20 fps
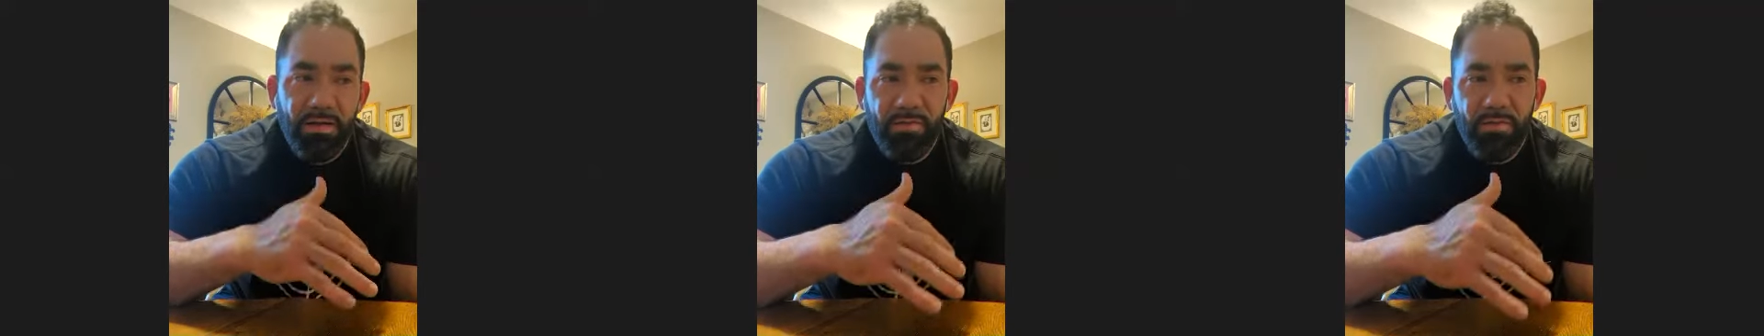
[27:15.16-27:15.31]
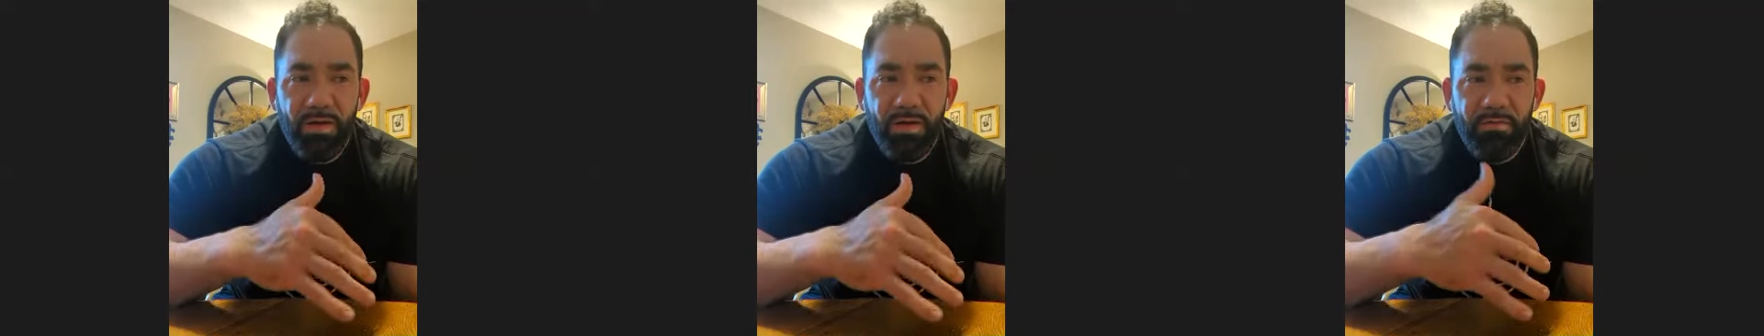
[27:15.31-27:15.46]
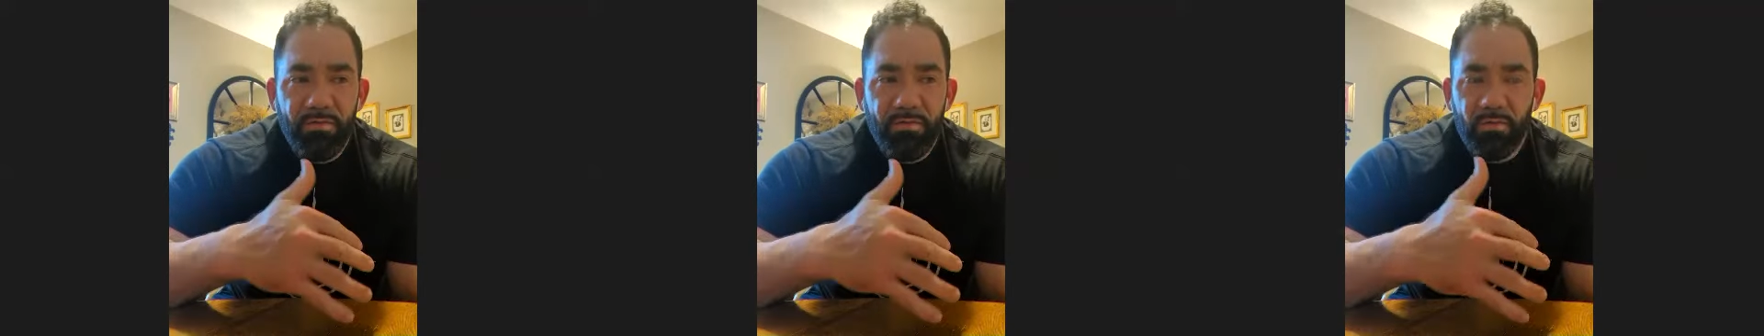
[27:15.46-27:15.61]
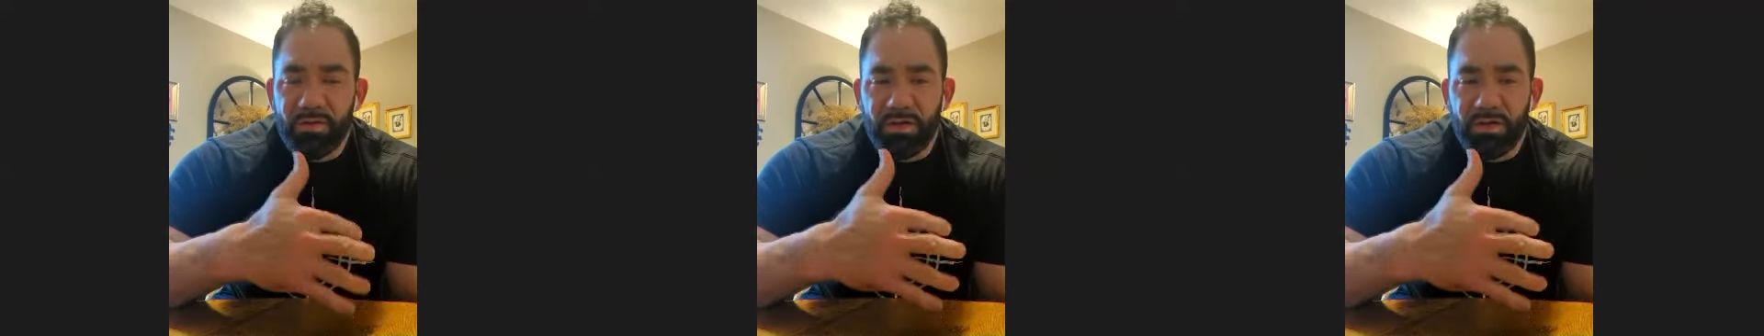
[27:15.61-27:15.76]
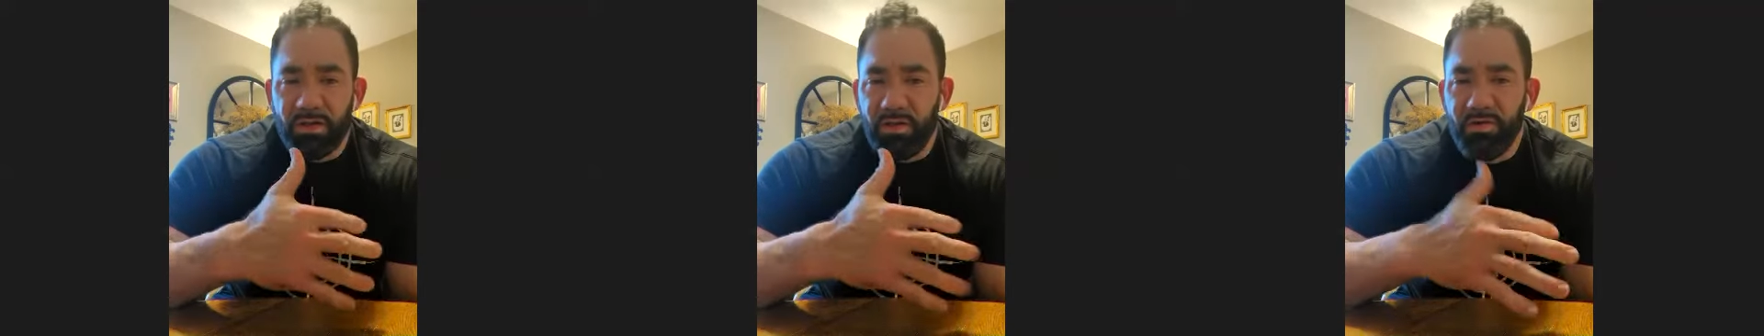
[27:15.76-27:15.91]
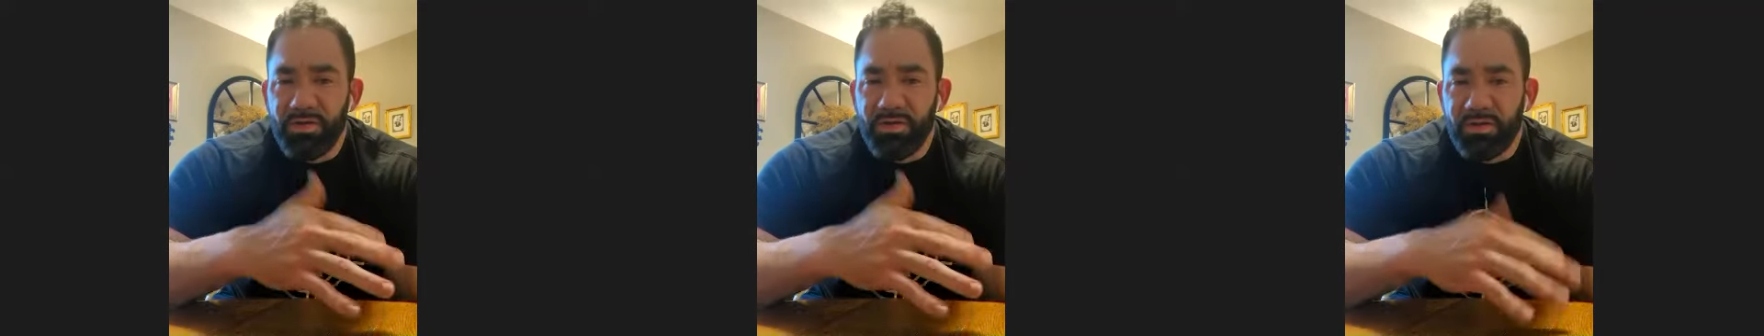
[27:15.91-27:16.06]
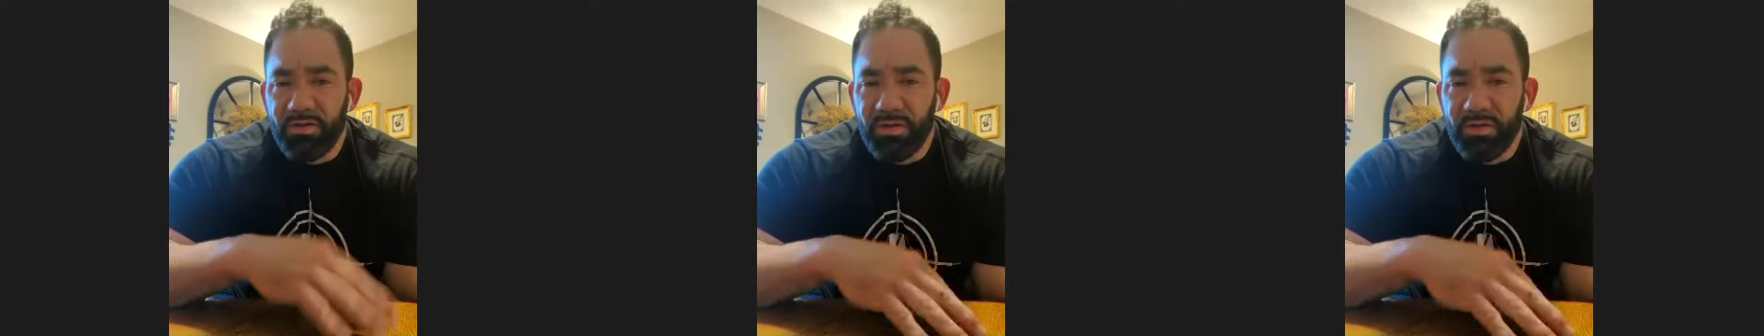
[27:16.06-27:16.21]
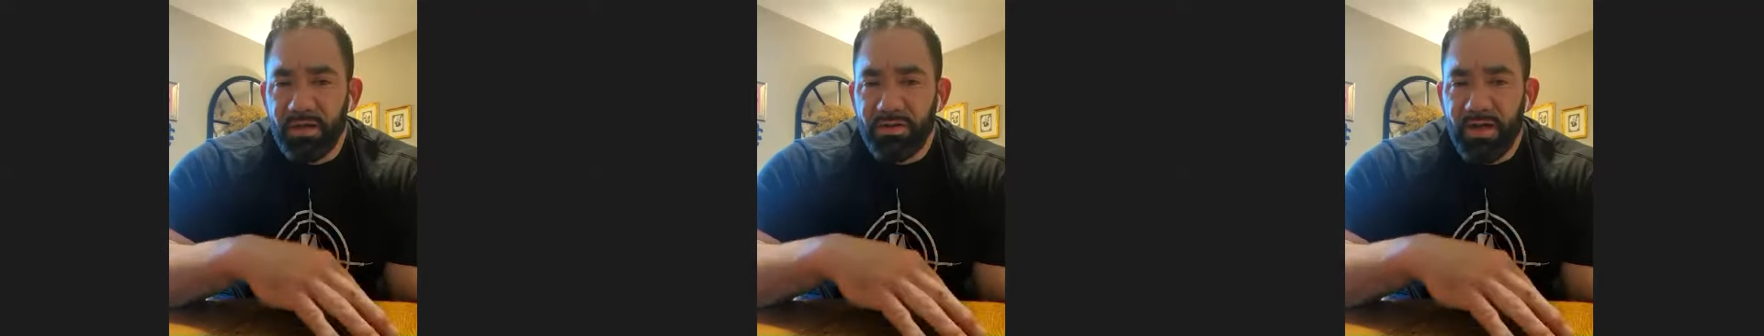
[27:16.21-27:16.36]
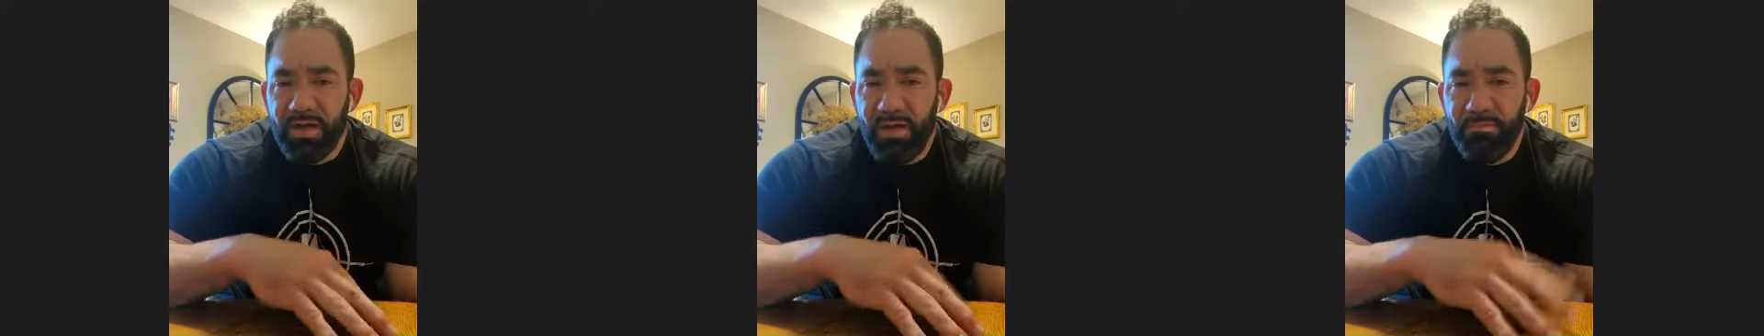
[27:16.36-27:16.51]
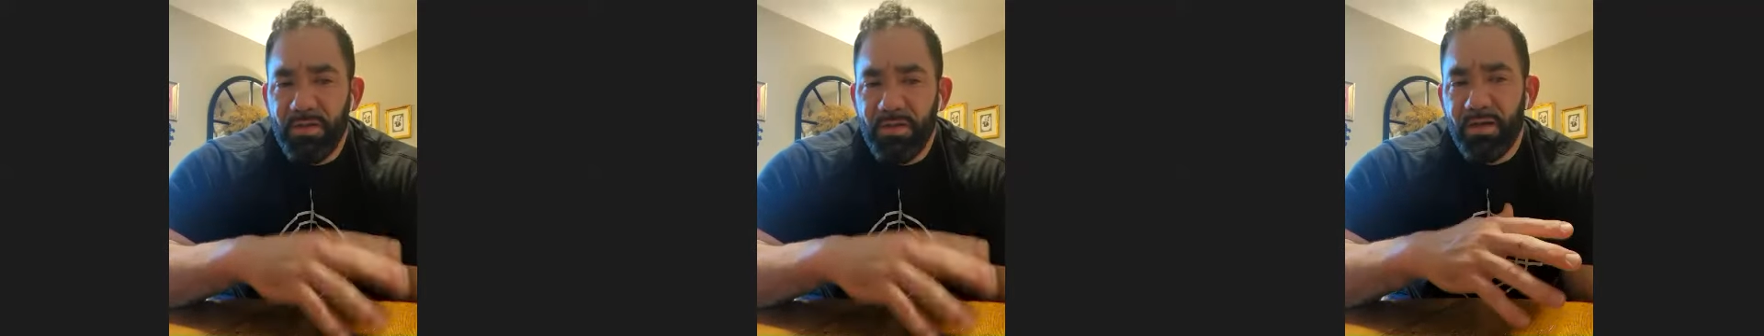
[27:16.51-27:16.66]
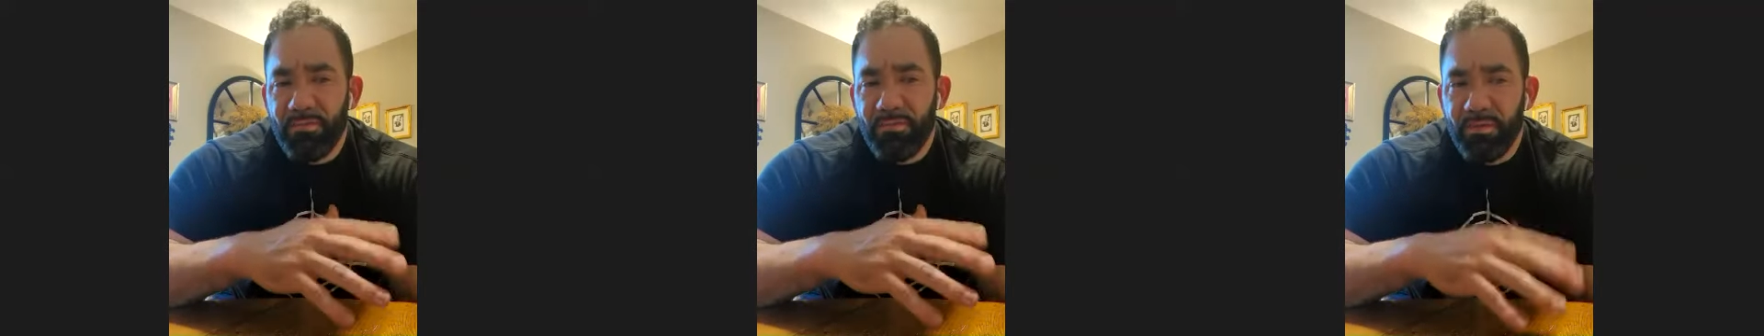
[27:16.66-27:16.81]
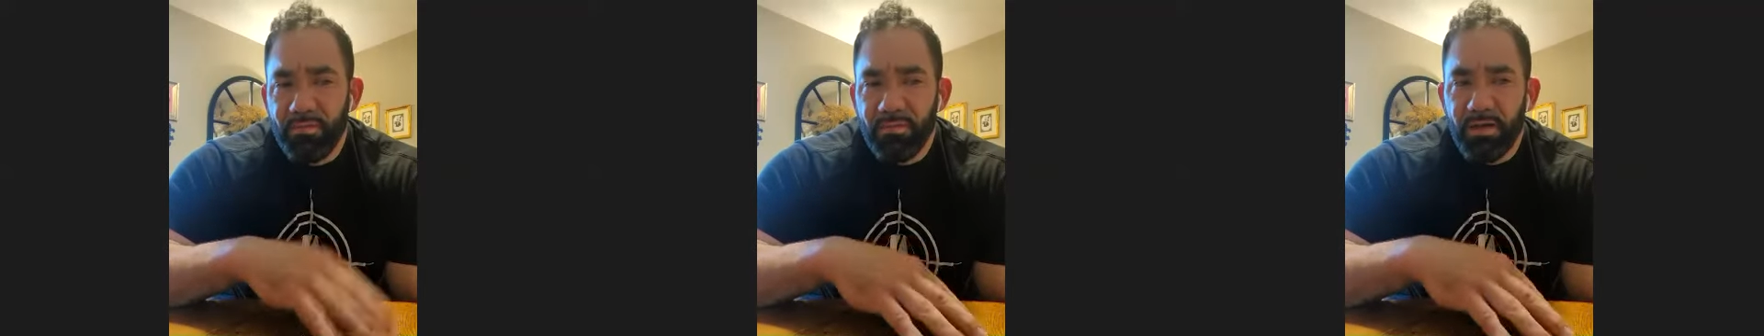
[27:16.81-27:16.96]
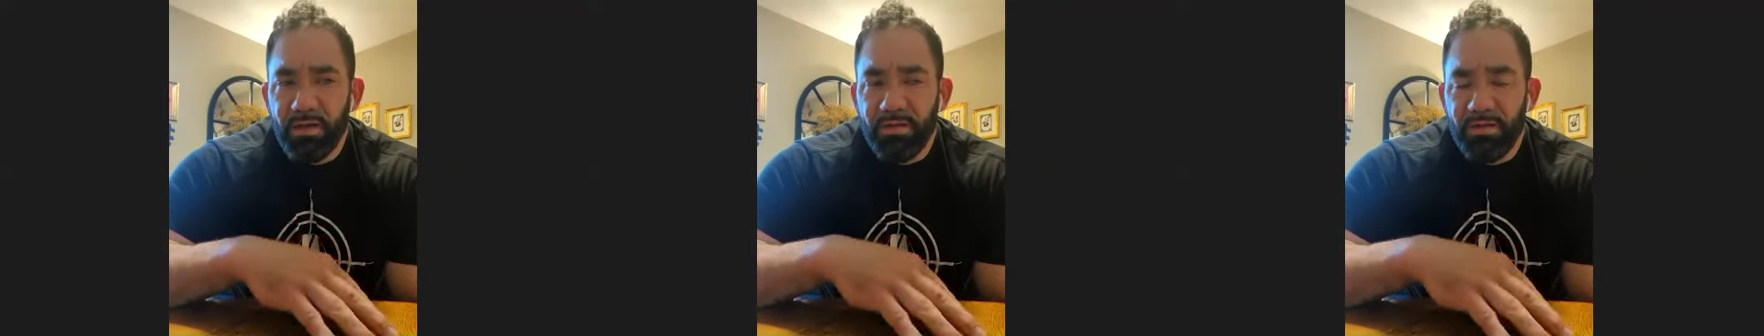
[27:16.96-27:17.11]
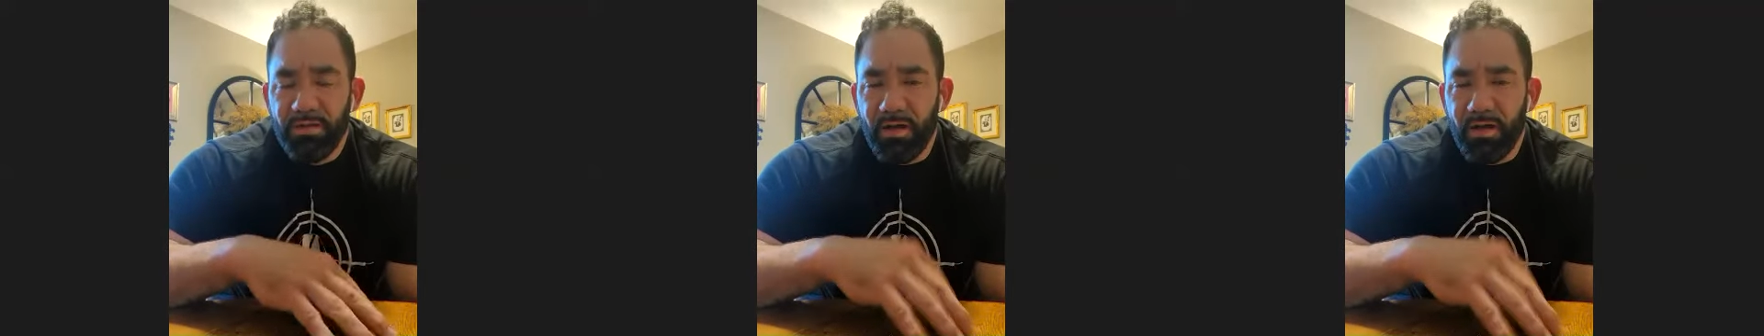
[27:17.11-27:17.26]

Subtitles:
never was close to him like that. I met him at the